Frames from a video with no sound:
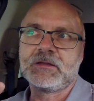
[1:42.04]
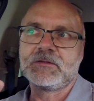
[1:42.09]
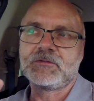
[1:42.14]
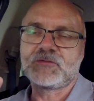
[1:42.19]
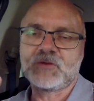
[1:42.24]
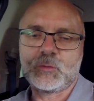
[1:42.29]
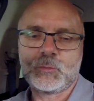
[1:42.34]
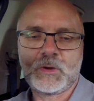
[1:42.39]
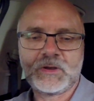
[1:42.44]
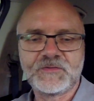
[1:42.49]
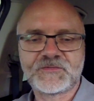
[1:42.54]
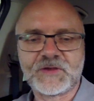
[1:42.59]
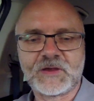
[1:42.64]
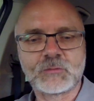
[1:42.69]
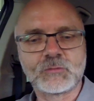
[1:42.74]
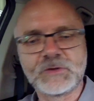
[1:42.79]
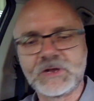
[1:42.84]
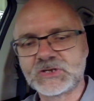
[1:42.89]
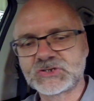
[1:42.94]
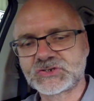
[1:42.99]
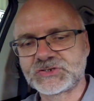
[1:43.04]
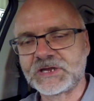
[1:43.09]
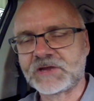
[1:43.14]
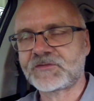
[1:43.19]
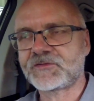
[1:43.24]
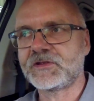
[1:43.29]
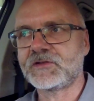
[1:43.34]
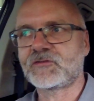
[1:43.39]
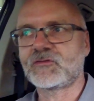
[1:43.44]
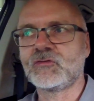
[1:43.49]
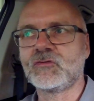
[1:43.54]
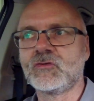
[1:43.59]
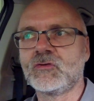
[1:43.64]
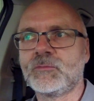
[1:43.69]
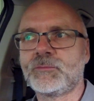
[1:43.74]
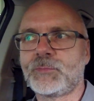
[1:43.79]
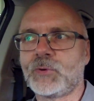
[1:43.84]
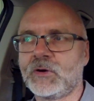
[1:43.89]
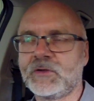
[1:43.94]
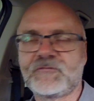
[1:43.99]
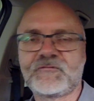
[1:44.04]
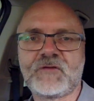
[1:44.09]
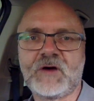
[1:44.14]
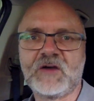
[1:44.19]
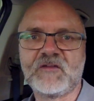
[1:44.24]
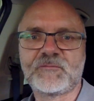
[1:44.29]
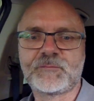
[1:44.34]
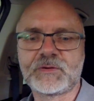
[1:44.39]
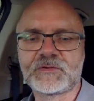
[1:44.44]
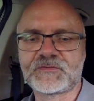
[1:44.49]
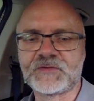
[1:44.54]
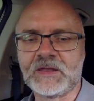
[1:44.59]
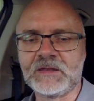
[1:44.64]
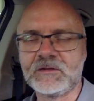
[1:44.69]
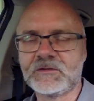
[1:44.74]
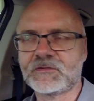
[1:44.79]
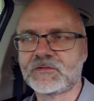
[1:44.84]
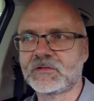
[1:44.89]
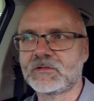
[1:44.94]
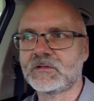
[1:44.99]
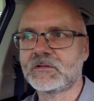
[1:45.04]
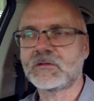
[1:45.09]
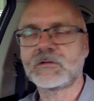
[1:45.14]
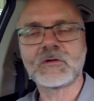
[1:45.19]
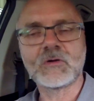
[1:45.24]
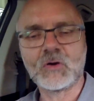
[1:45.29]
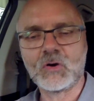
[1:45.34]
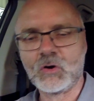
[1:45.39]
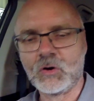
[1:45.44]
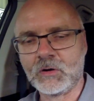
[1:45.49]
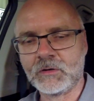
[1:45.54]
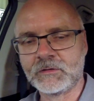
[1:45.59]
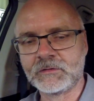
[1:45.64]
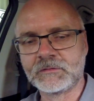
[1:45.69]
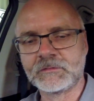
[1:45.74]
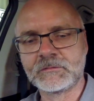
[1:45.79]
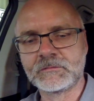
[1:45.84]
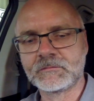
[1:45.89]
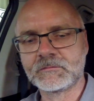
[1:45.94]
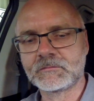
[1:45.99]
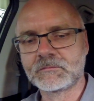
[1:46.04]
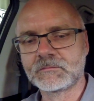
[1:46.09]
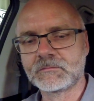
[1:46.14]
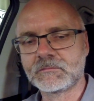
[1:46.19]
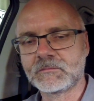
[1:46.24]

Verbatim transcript: So once I reach 62.5% on